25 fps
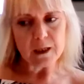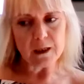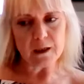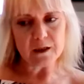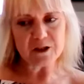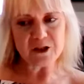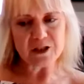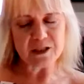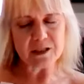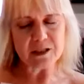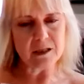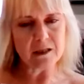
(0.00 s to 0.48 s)
And
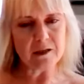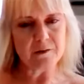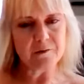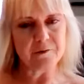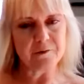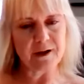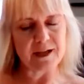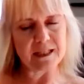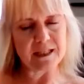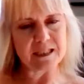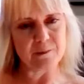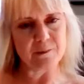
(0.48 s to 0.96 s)
I just like the
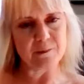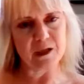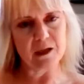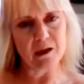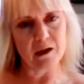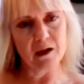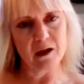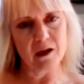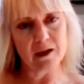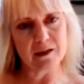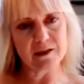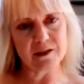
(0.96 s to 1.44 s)
freedom, and
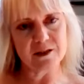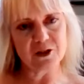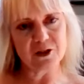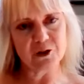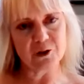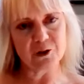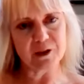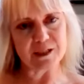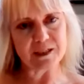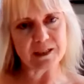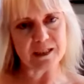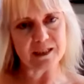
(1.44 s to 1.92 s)
I like the
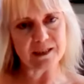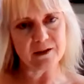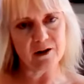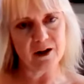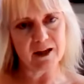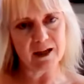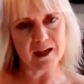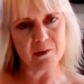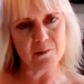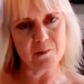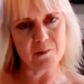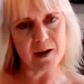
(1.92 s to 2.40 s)
choices
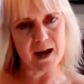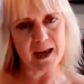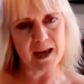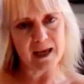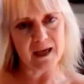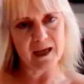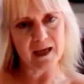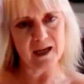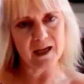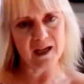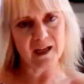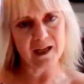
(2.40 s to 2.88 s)
I can
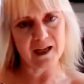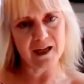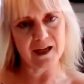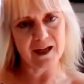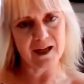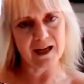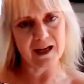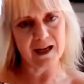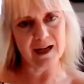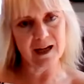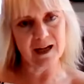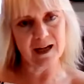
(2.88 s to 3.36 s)
make.
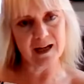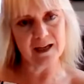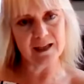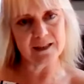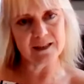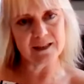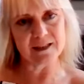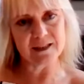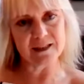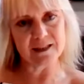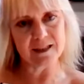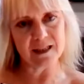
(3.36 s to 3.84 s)

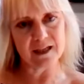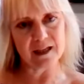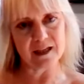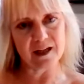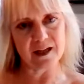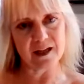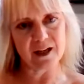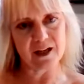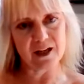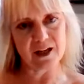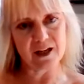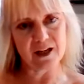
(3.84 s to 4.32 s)
And,
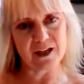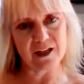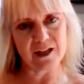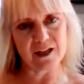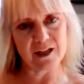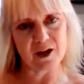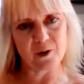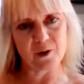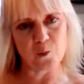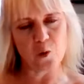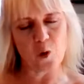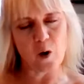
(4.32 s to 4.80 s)

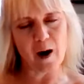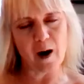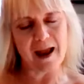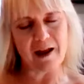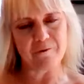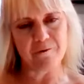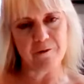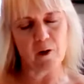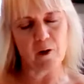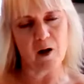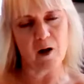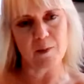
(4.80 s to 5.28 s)
you know, what
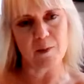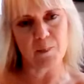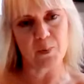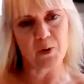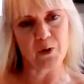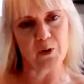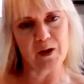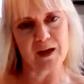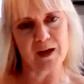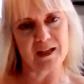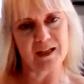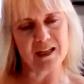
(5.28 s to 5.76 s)
effort I
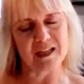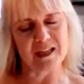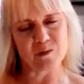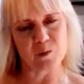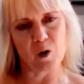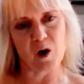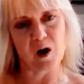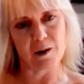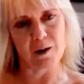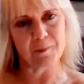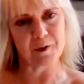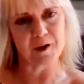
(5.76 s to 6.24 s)
put in
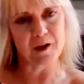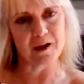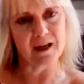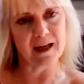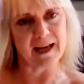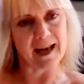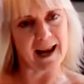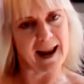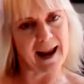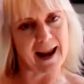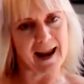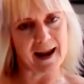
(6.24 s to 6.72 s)
is what I'm going
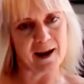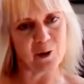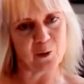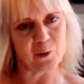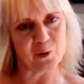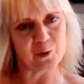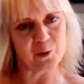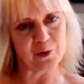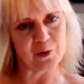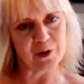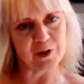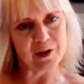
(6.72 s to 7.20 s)
to get
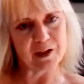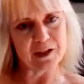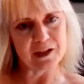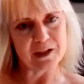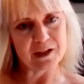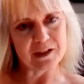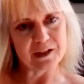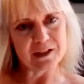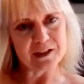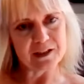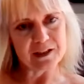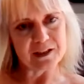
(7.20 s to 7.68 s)
out.
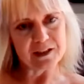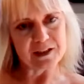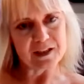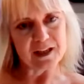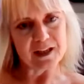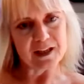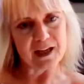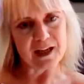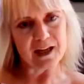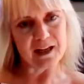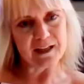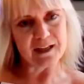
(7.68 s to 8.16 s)

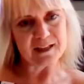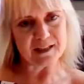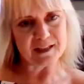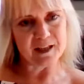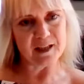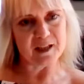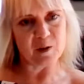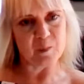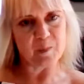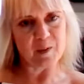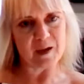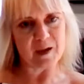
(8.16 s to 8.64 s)
And it's
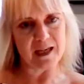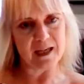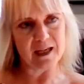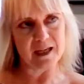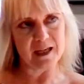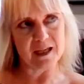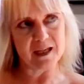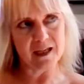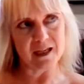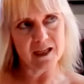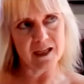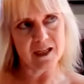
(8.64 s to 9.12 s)
going to
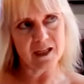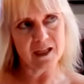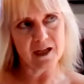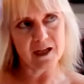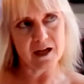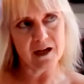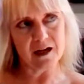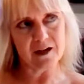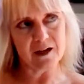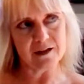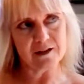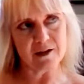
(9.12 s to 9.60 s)
be,
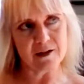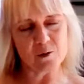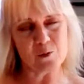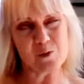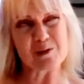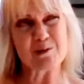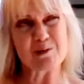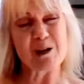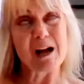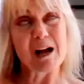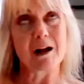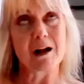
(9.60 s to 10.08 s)
I
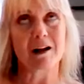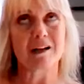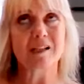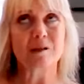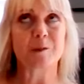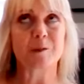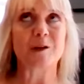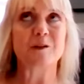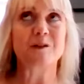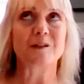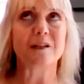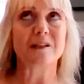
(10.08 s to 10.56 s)

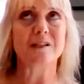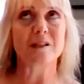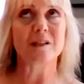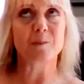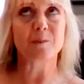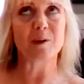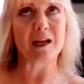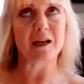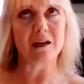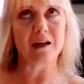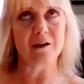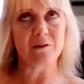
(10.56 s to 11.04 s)
suppose since
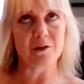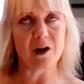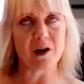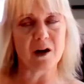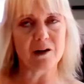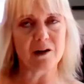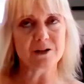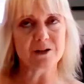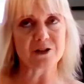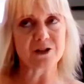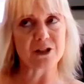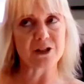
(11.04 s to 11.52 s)
the beginning of
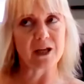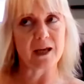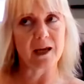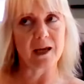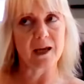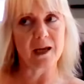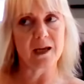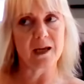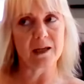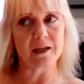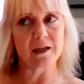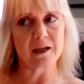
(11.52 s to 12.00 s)
last
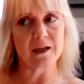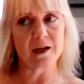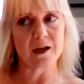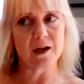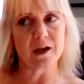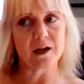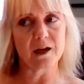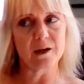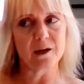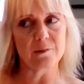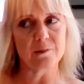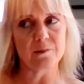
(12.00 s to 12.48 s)
year,
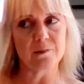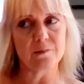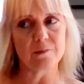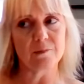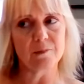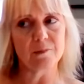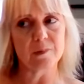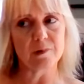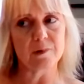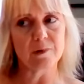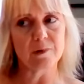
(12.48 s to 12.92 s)
or